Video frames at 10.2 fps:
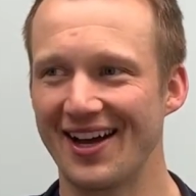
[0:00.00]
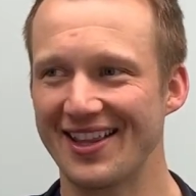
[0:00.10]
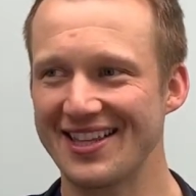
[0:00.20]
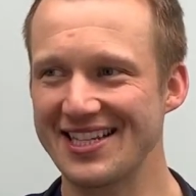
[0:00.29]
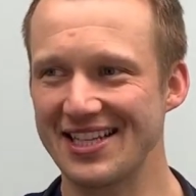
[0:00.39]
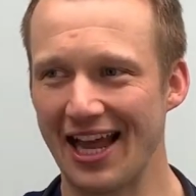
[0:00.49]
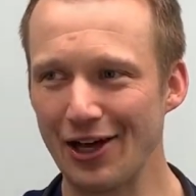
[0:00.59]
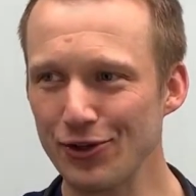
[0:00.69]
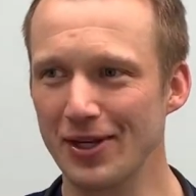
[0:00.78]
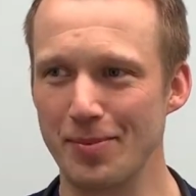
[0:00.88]
these
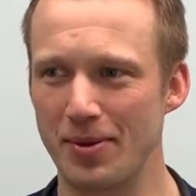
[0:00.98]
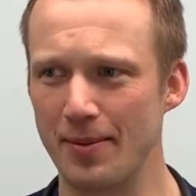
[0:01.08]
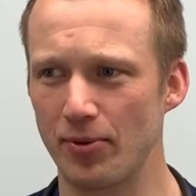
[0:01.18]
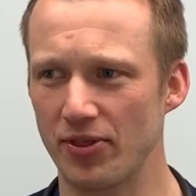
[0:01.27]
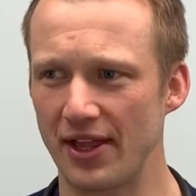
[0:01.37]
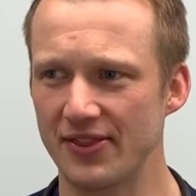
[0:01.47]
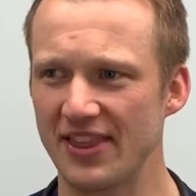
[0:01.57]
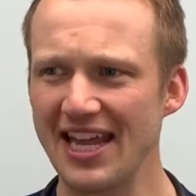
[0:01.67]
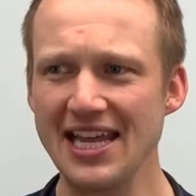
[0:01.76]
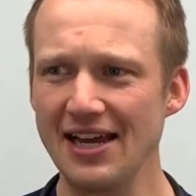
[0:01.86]
elderly people that
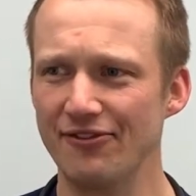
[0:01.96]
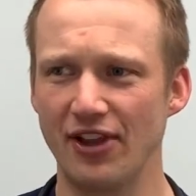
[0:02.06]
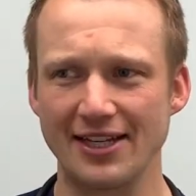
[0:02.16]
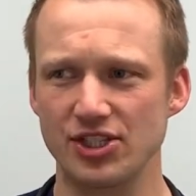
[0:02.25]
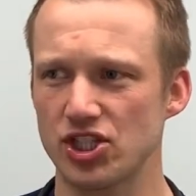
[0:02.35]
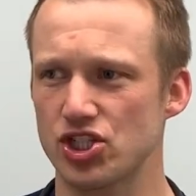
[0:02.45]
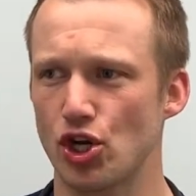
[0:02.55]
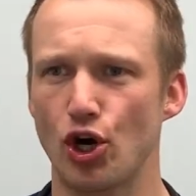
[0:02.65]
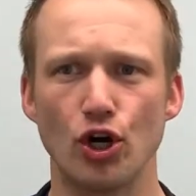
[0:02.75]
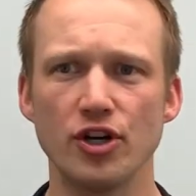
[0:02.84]
they have like just
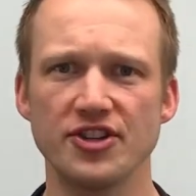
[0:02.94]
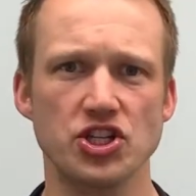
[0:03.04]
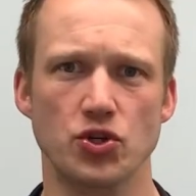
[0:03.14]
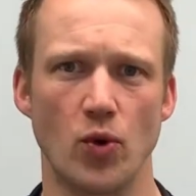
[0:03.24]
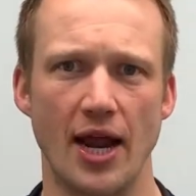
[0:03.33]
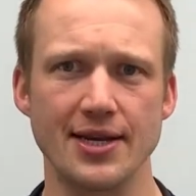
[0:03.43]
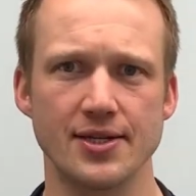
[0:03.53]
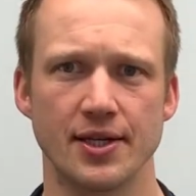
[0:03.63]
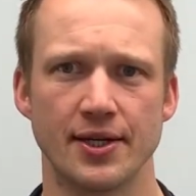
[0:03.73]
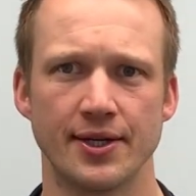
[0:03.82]
earned this right
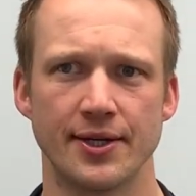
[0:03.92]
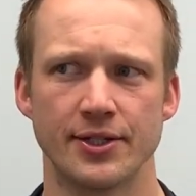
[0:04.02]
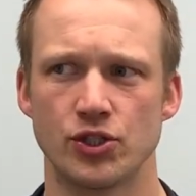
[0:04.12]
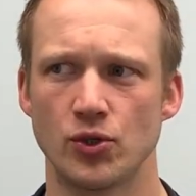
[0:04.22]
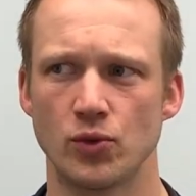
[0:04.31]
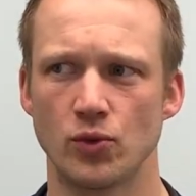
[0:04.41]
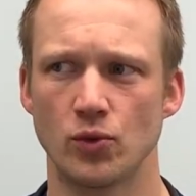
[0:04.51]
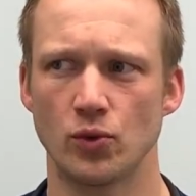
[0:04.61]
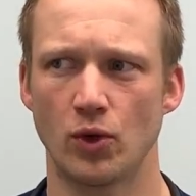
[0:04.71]
to